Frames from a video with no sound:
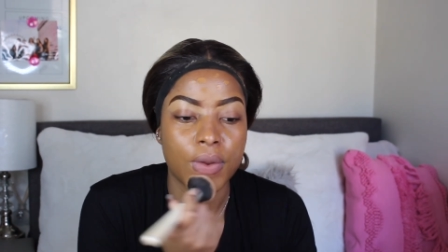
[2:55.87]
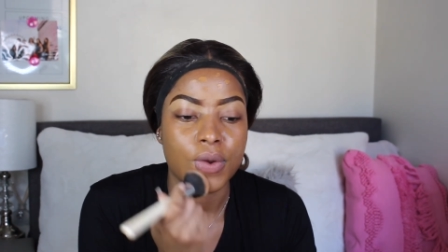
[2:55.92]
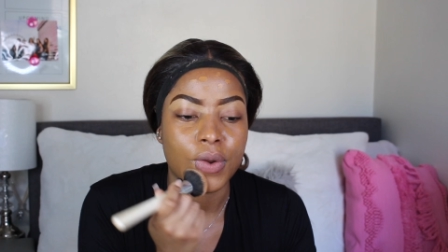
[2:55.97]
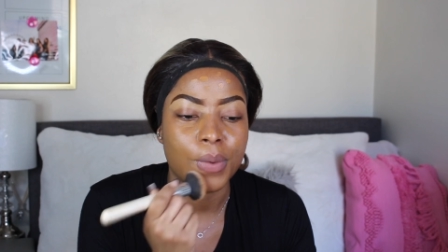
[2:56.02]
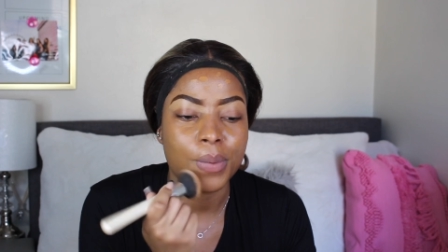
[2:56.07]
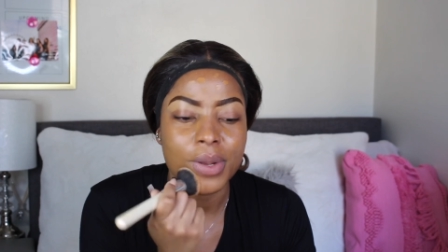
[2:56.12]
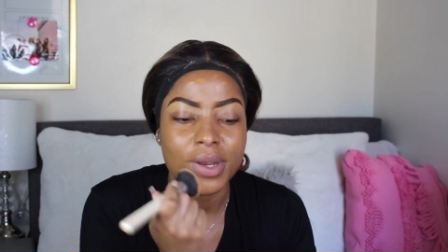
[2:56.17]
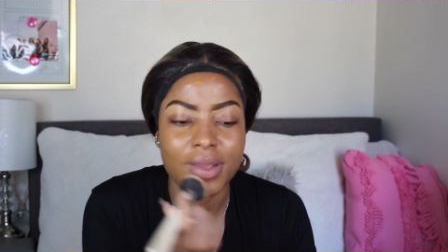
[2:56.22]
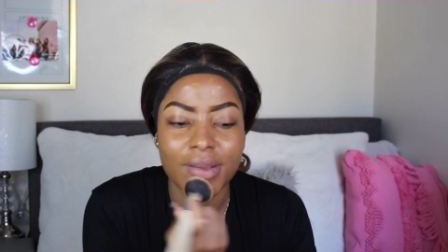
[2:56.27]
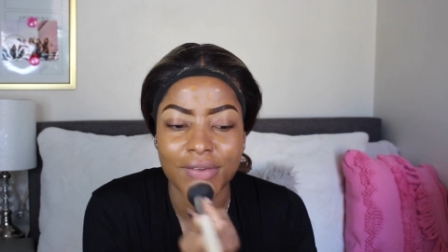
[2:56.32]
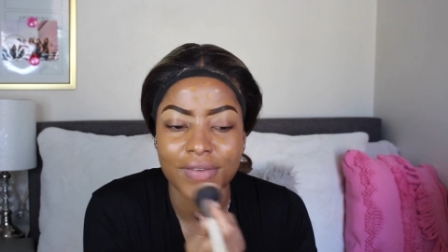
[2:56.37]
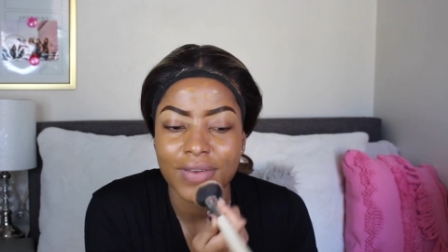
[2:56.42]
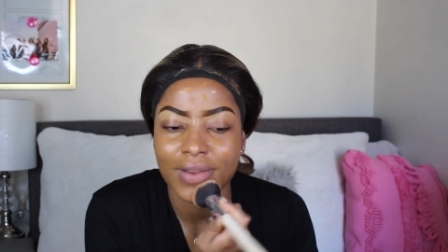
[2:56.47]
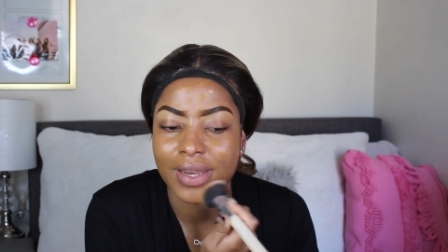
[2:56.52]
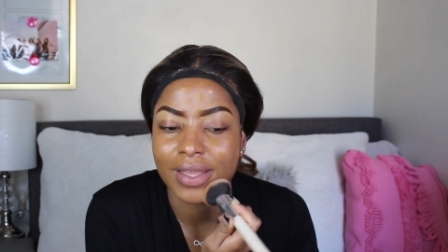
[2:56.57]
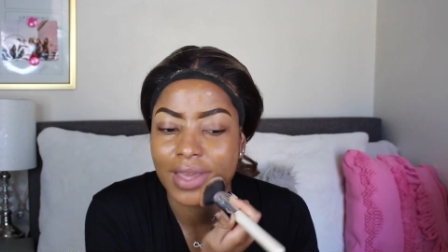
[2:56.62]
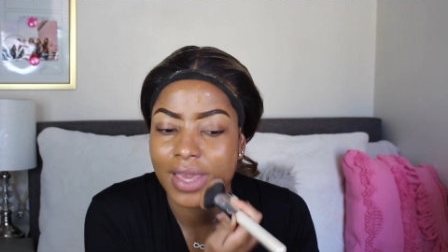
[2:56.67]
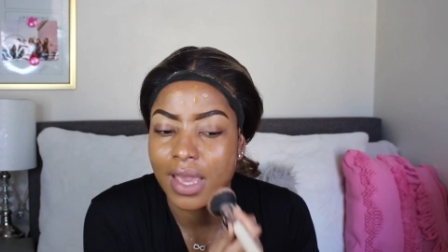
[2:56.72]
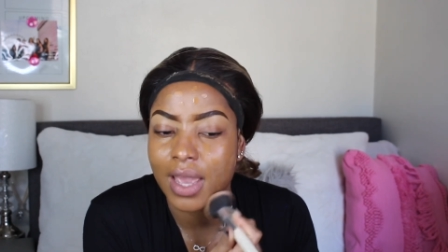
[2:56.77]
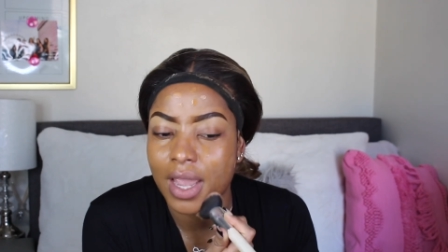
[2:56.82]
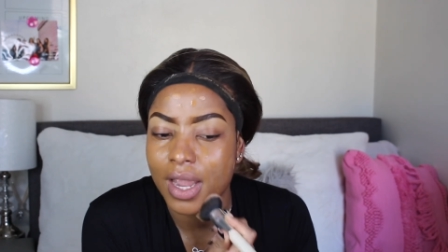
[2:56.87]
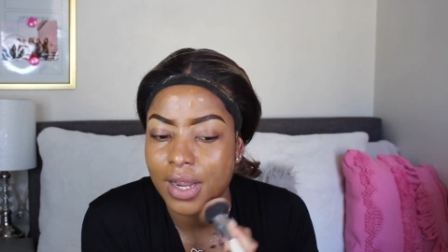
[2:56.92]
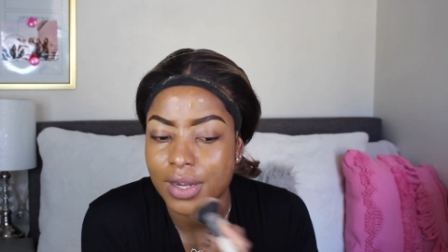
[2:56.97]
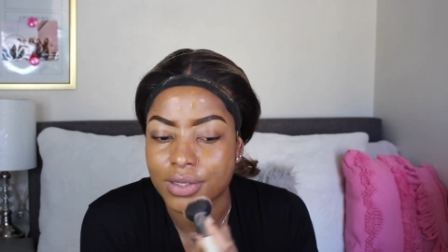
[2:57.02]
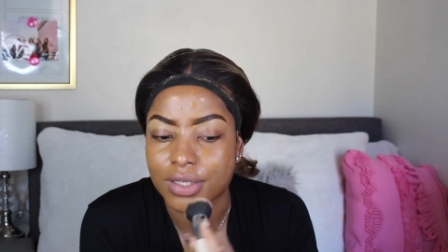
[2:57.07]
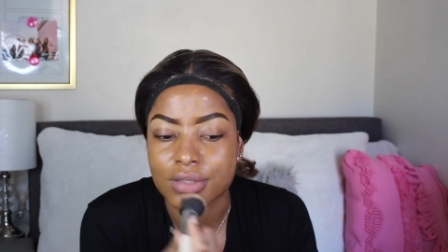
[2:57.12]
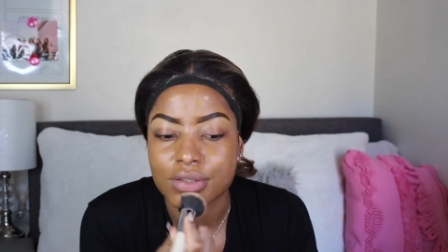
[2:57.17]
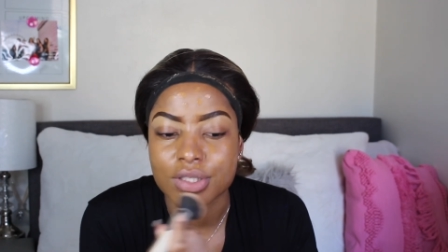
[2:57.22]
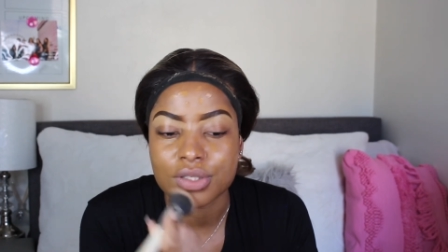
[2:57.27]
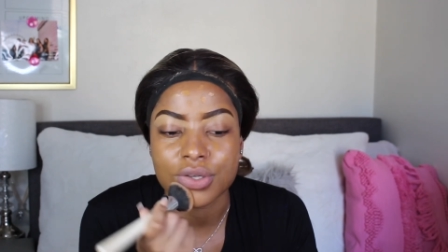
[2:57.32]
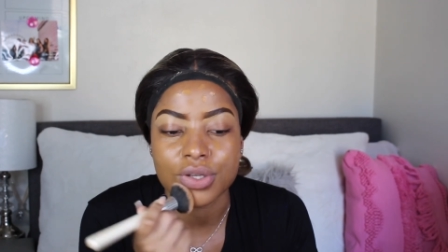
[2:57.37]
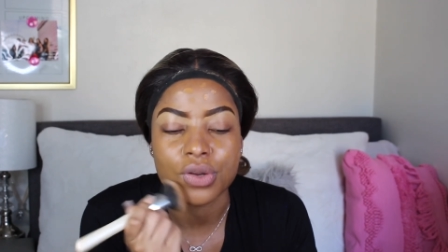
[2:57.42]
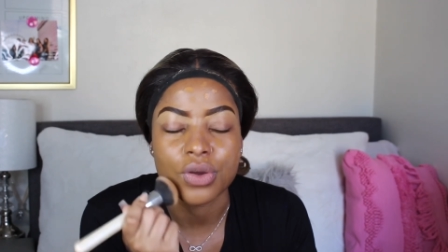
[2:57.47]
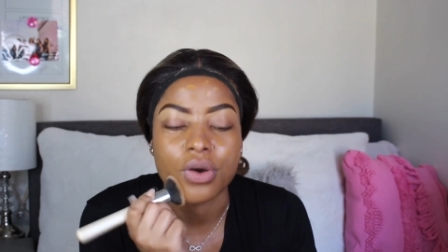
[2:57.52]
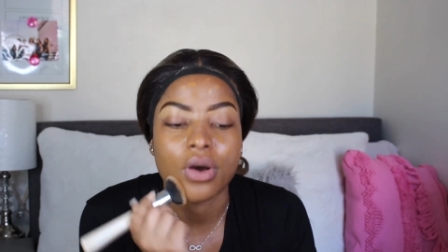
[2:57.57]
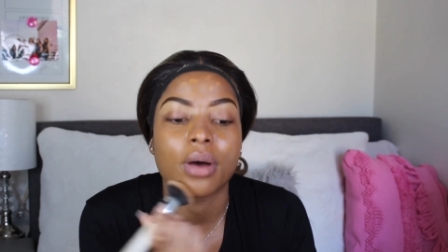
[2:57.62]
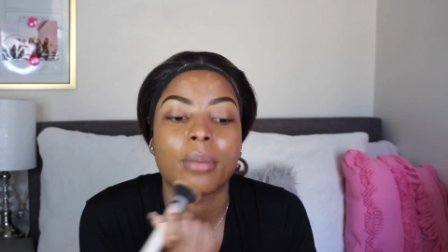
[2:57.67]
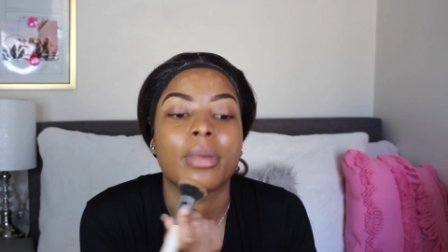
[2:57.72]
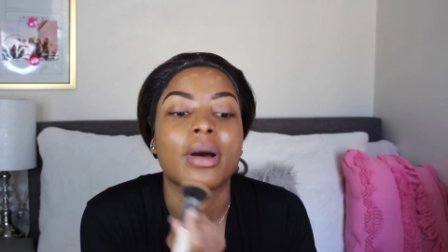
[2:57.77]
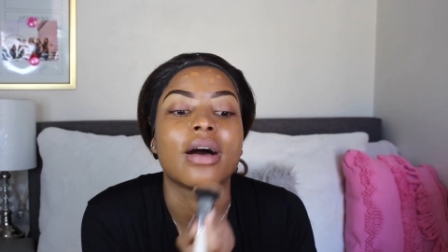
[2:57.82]
nobody even cares to
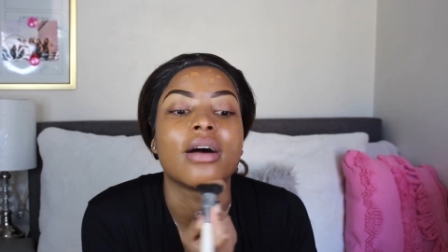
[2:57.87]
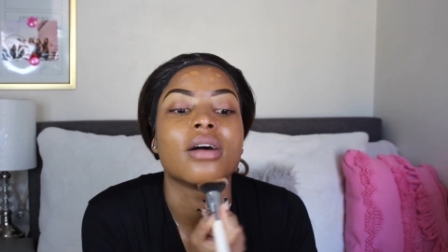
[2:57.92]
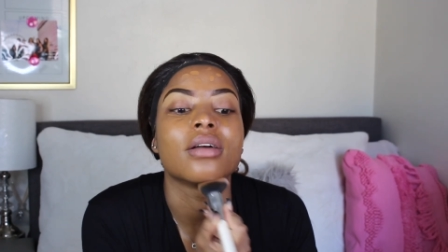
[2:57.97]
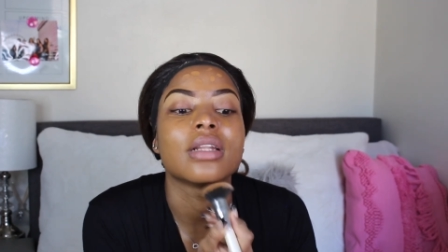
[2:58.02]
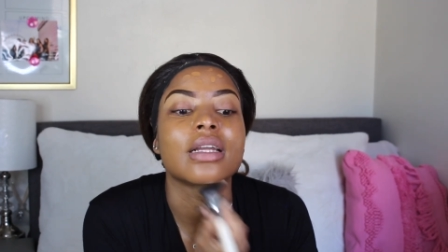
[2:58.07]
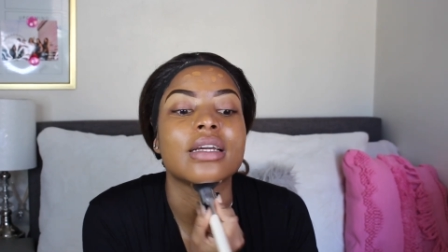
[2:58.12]
know about.